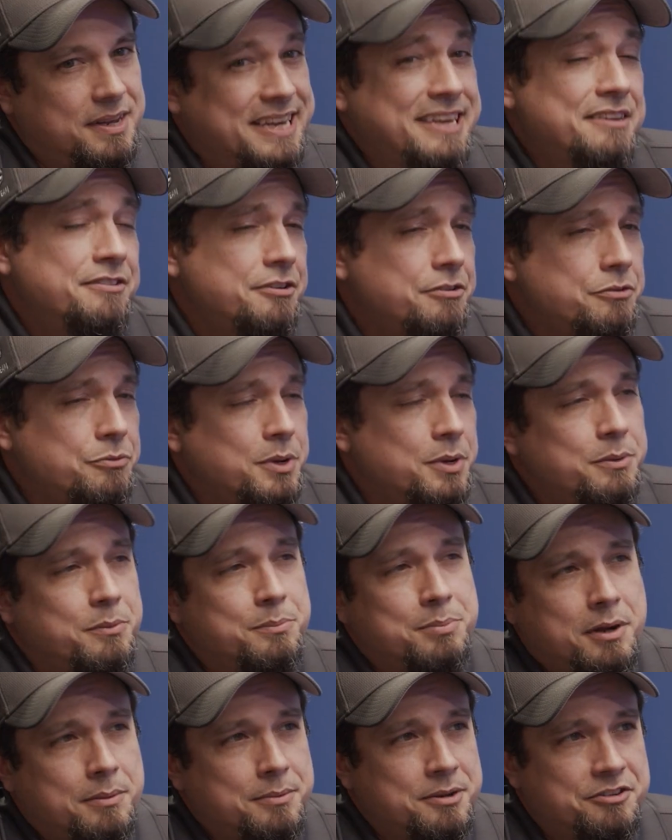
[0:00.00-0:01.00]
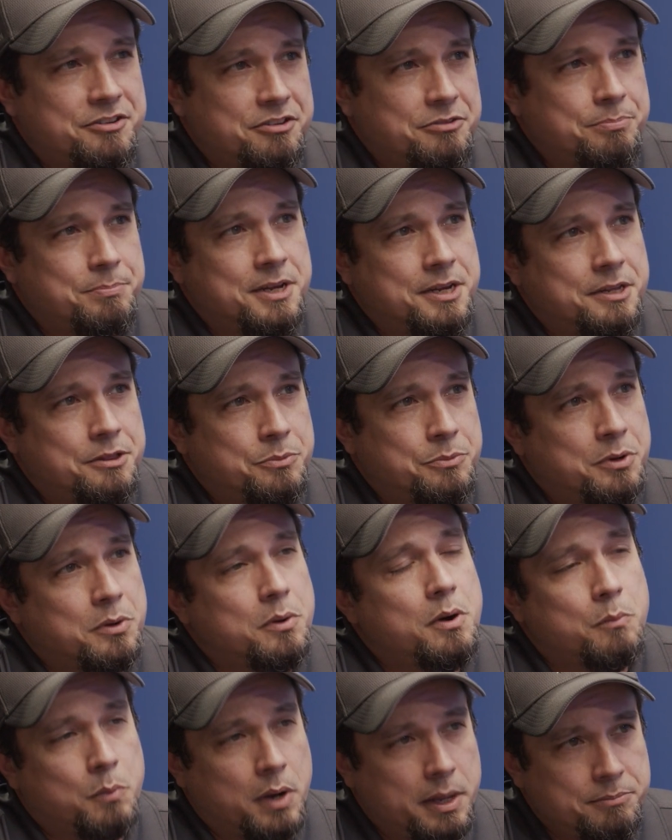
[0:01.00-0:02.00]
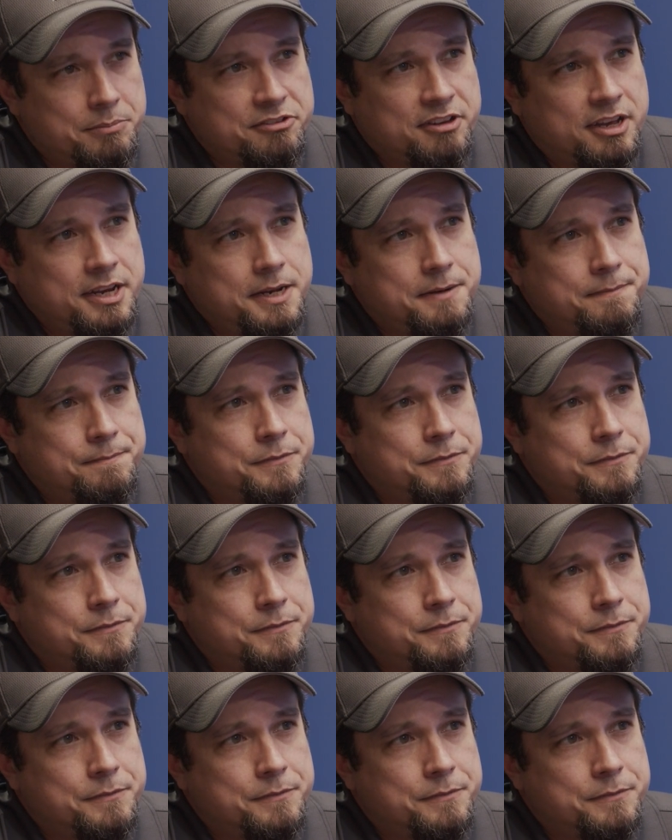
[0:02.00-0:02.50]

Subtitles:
easiest way would probably just be through our website.